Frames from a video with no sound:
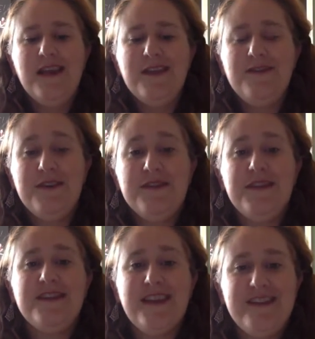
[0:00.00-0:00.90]
the 5th,
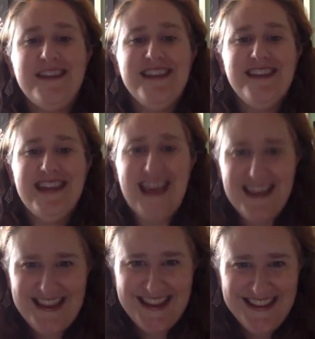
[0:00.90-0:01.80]
the 7th, and
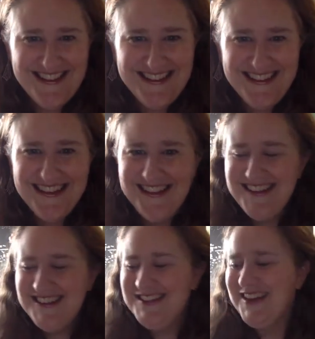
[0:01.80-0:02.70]
the 8th.
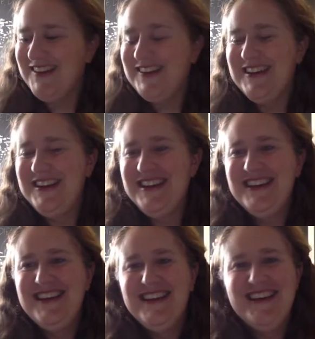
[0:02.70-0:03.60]
So
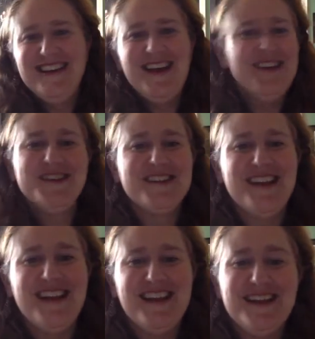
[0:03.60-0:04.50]
not too
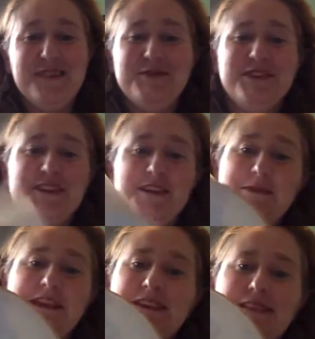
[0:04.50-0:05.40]
exciting. I'm just going to
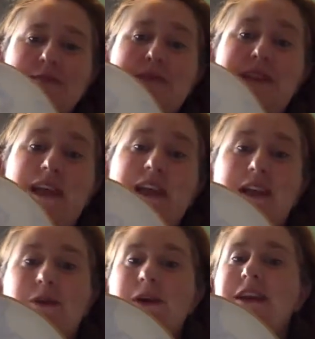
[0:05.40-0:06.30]
be
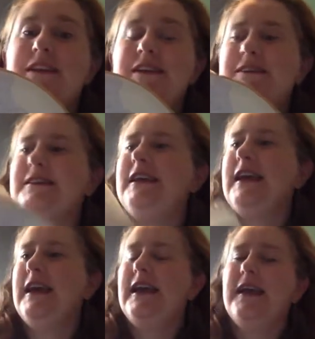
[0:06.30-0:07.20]
plugging away on this,
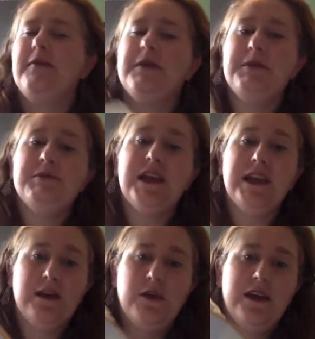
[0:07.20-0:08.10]
and I'm going to be
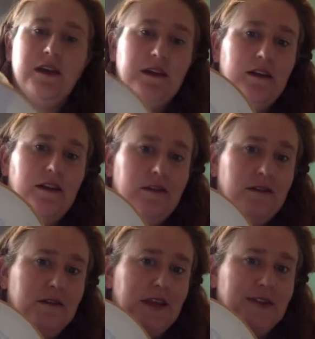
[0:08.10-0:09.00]
plugging away on it
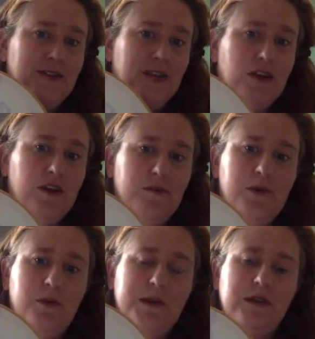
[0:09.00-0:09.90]
all next year.
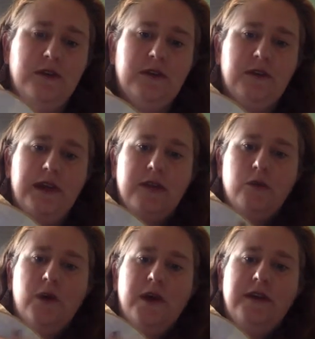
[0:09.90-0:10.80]
I'm hoping to do like
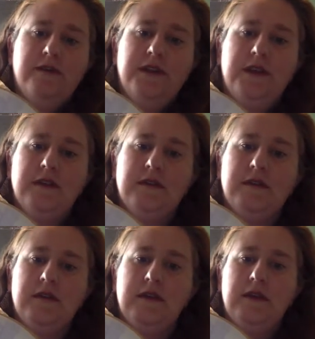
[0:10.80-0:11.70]
one of
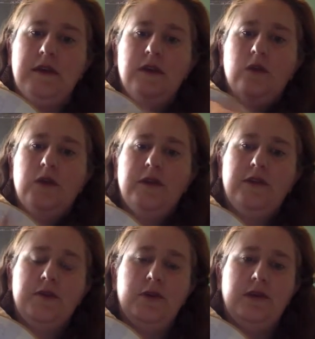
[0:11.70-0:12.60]

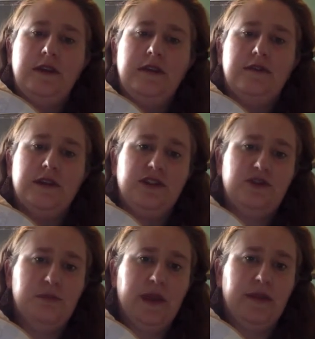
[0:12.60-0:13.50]
the motifs
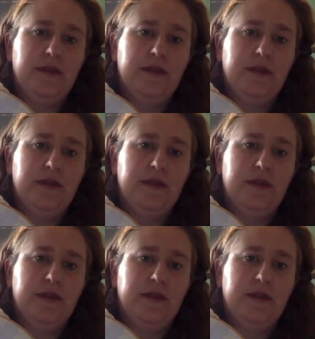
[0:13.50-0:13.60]
each month,